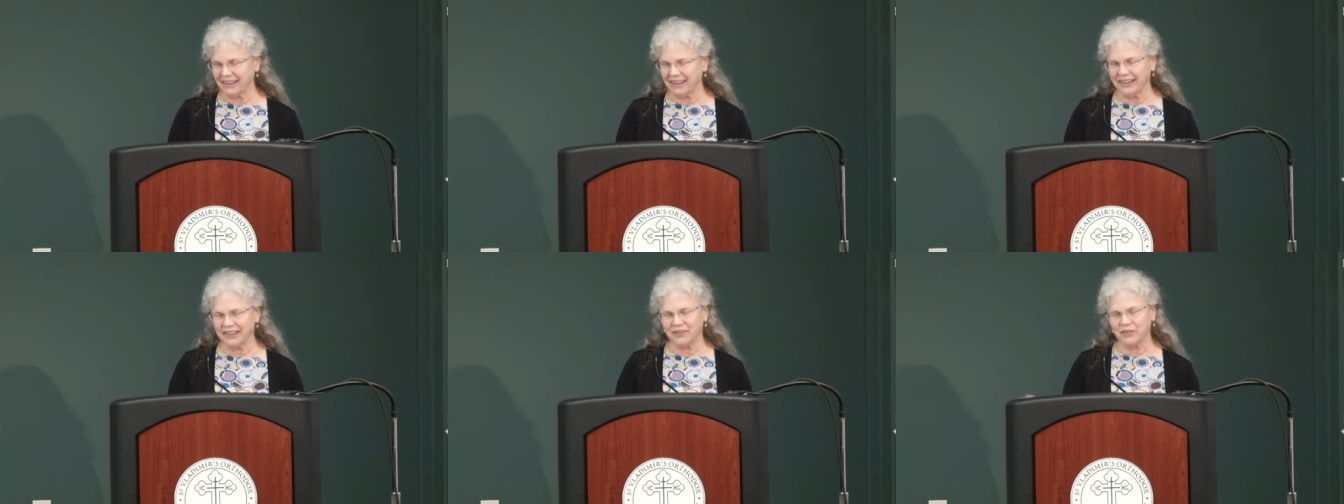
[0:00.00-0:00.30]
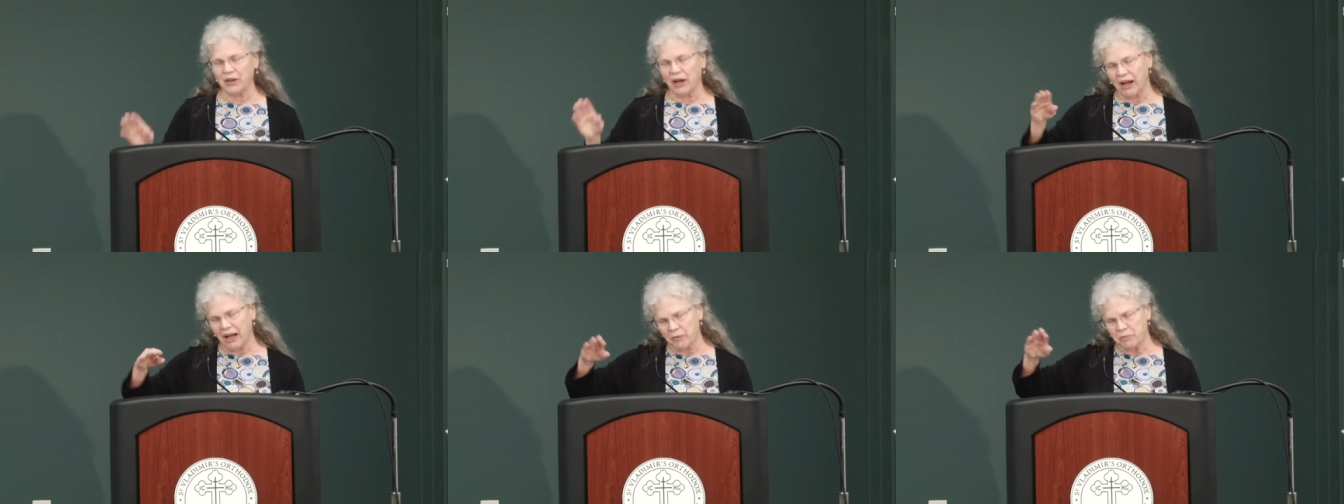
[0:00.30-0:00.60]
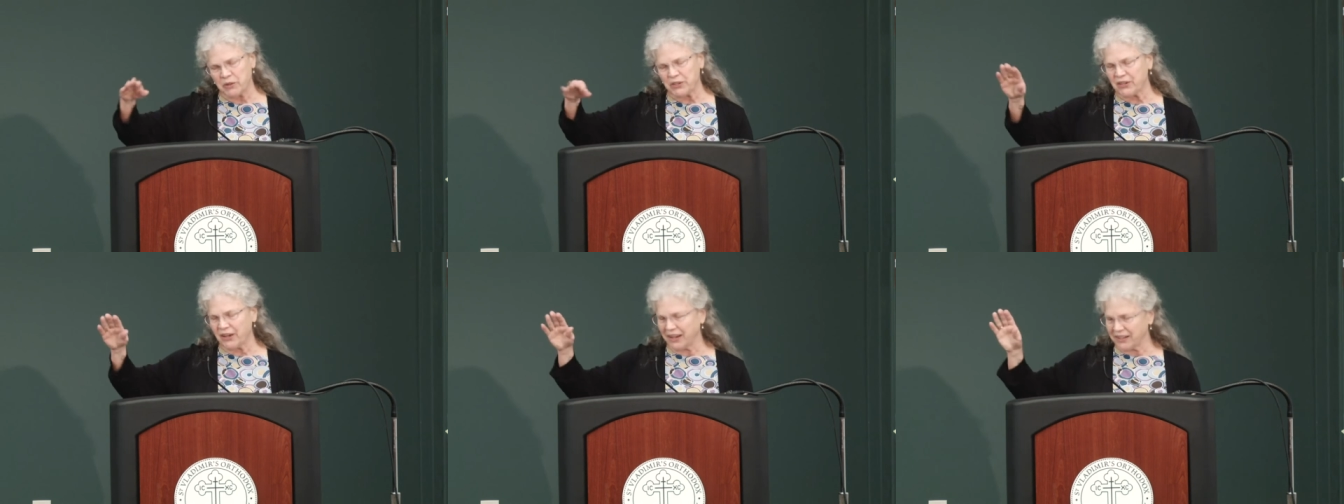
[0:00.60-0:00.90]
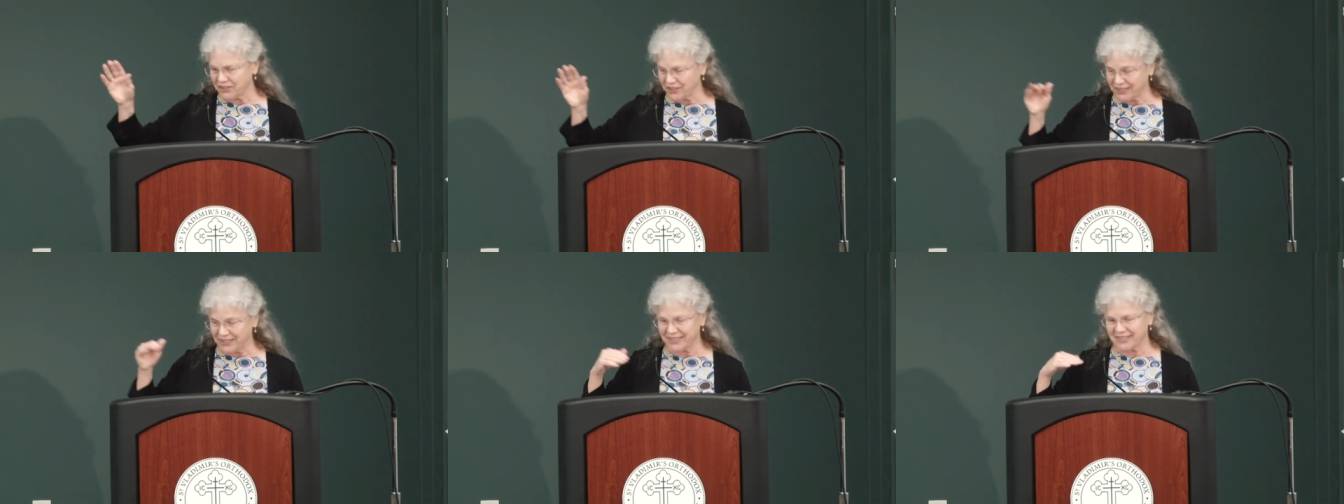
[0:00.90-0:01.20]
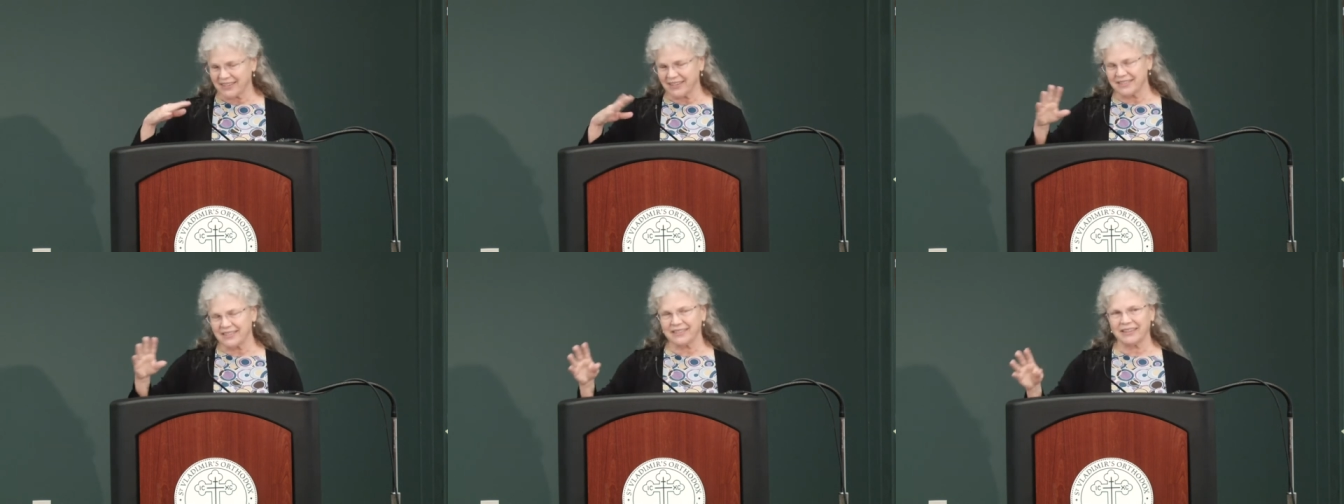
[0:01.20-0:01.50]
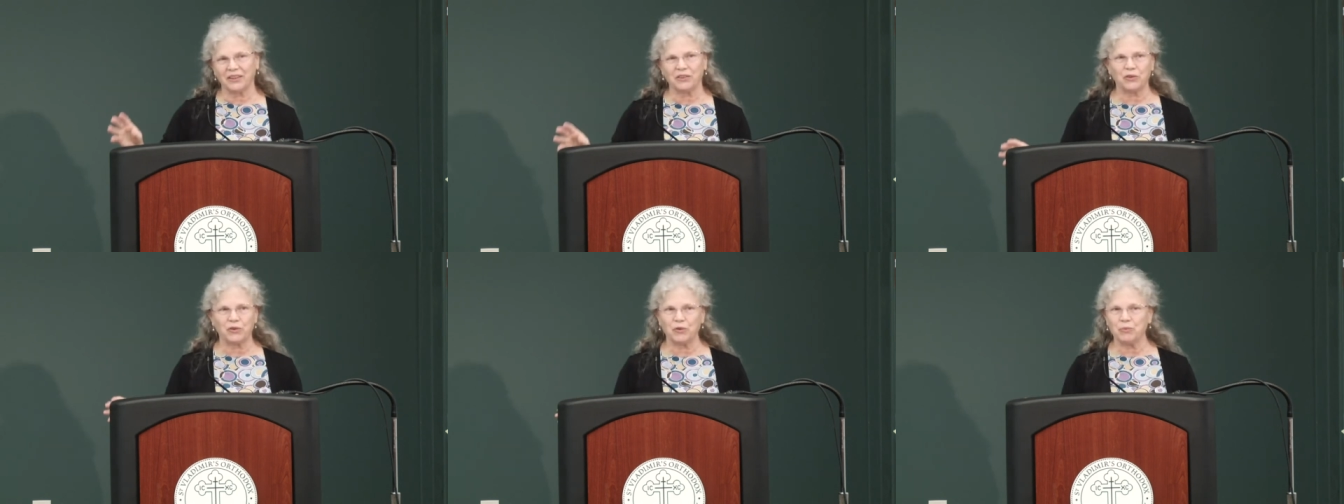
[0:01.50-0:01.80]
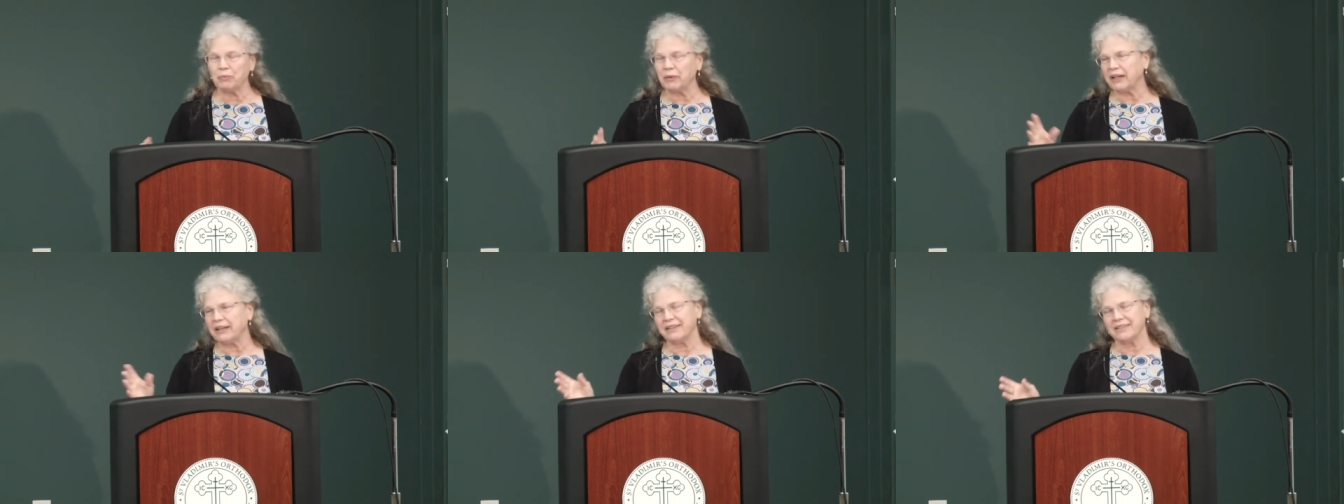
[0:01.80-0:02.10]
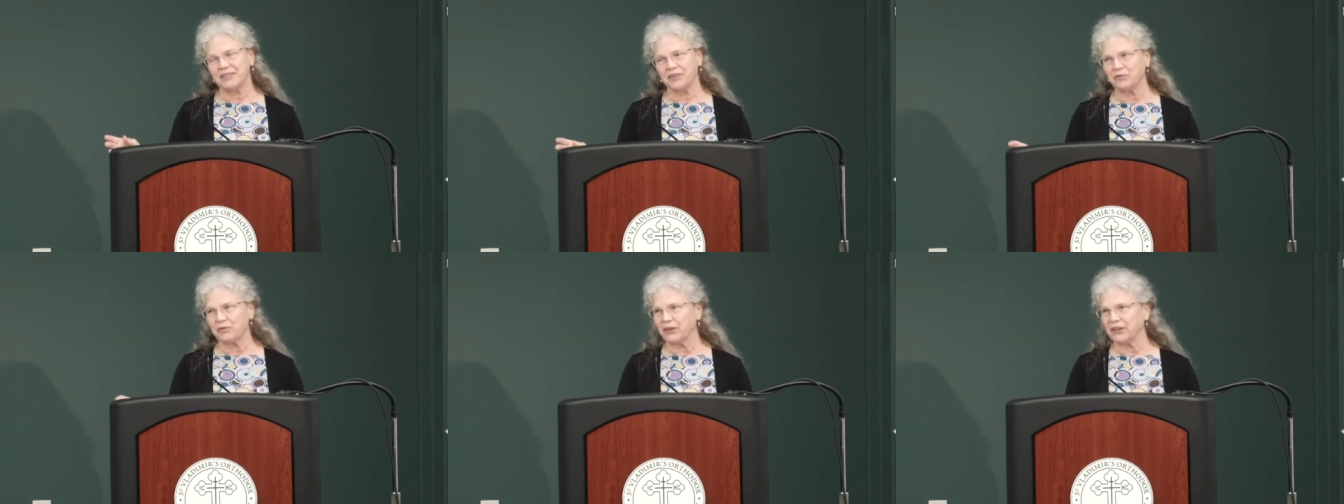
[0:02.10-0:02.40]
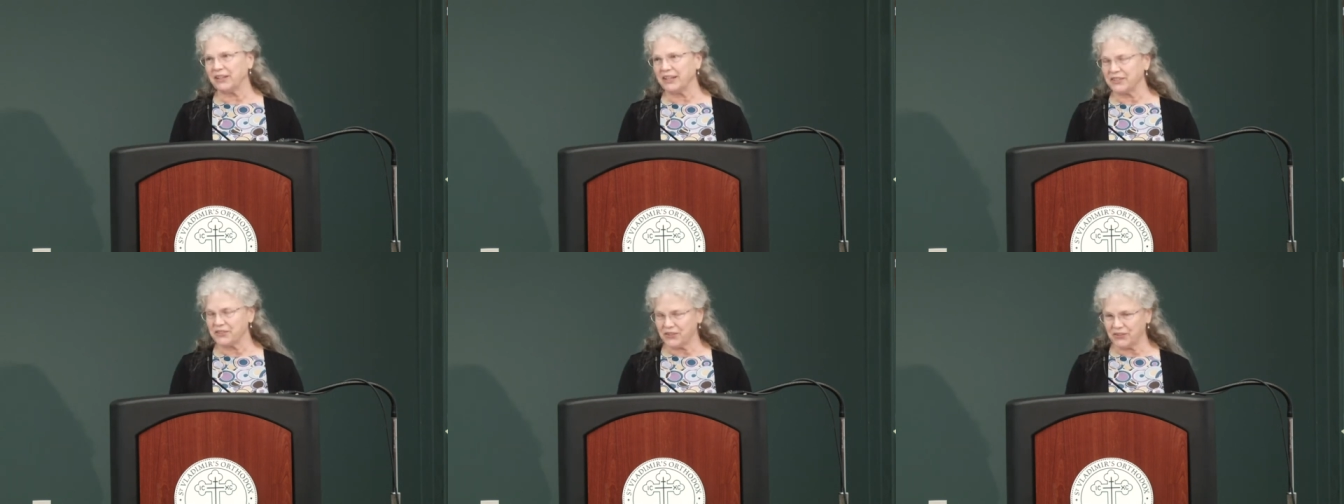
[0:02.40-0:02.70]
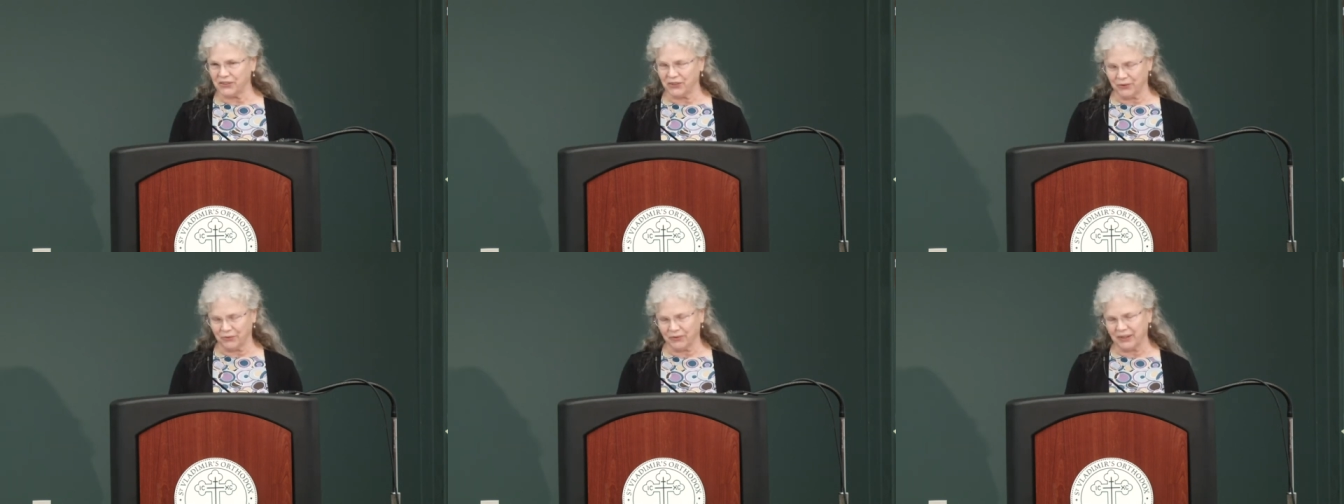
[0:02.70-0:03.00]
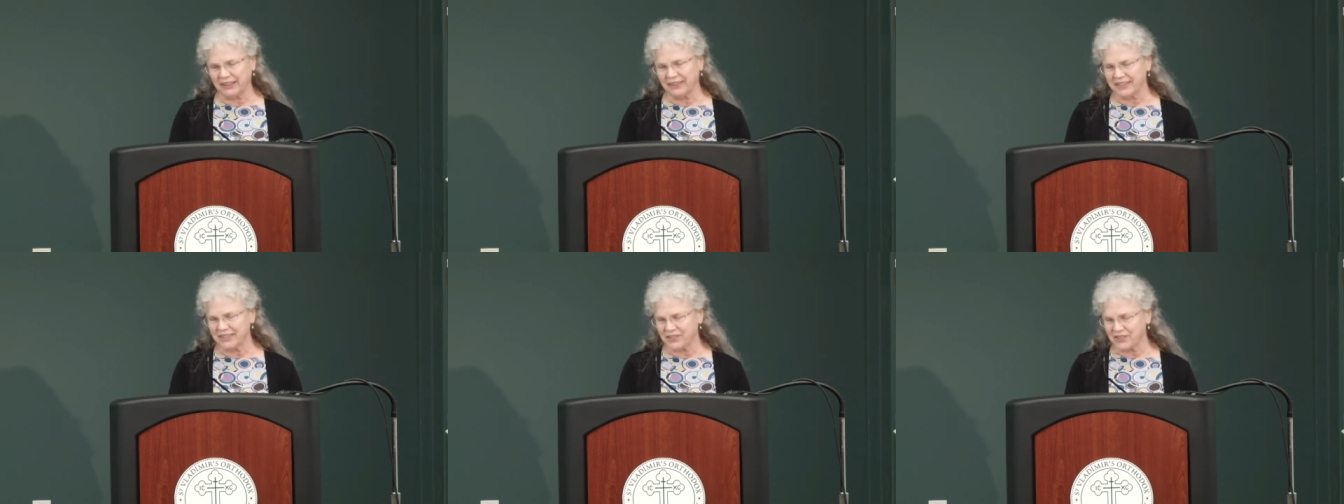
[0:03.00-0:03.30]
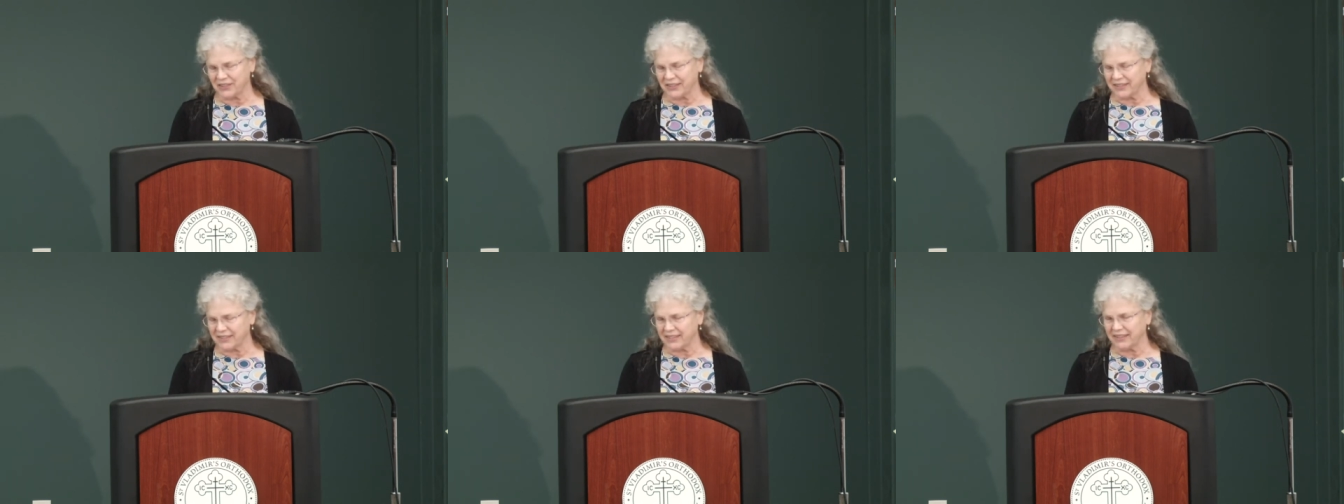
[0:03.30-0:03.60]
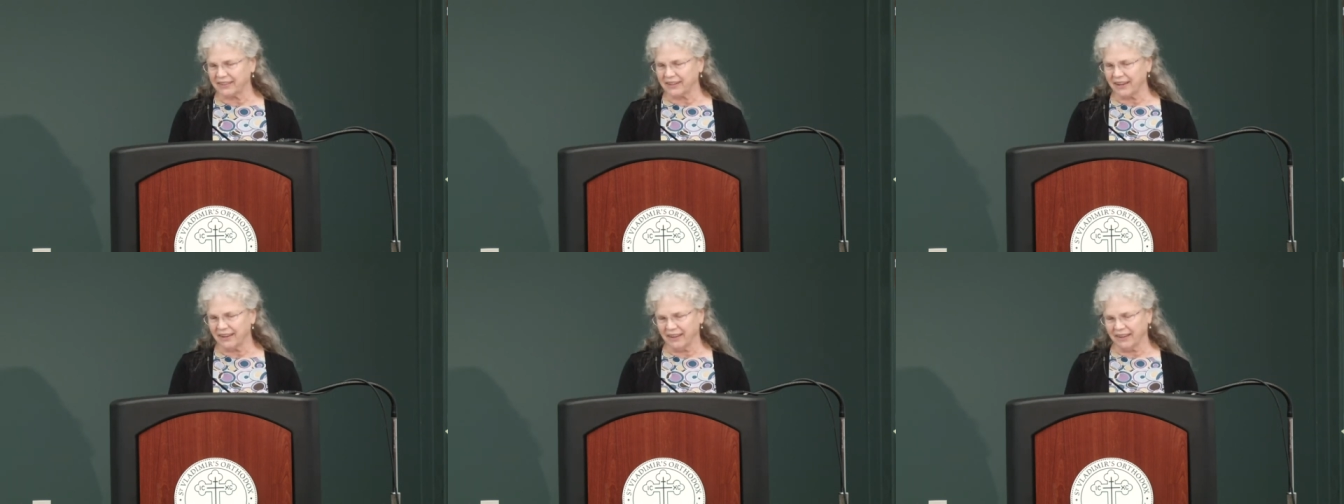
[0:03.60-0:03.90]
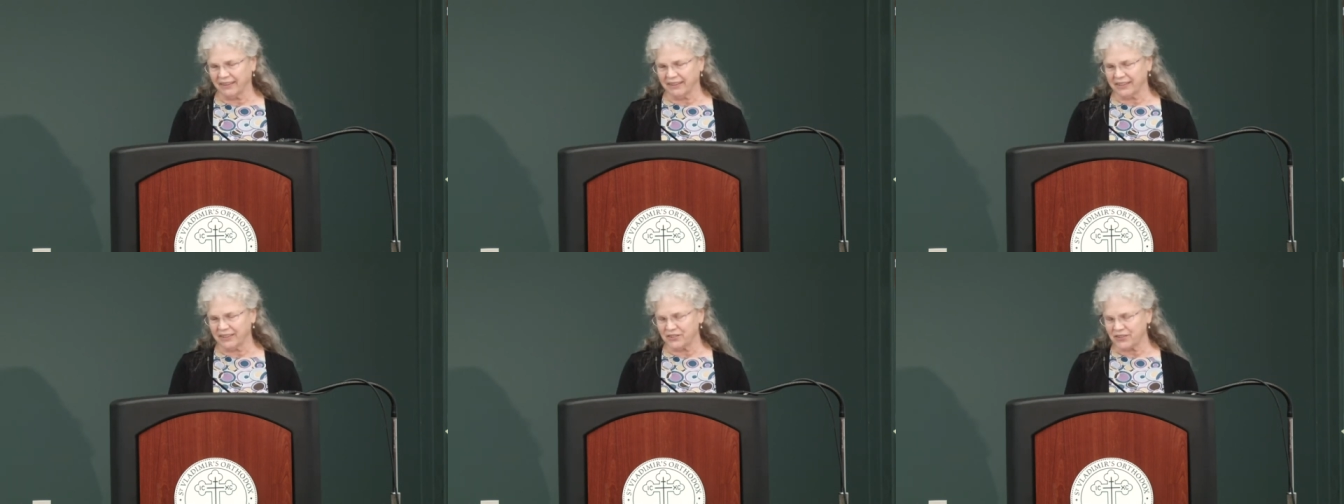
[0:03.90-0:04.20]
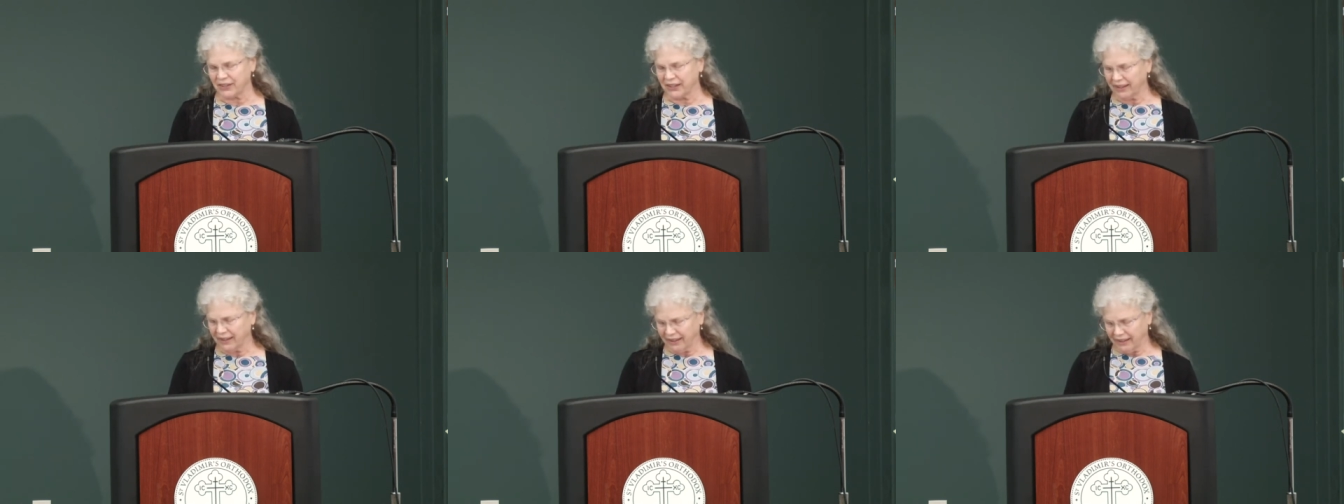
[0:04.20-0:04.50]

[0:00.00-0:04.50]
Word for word: I had hopscotched, as I said, through many different Eastern religions in college.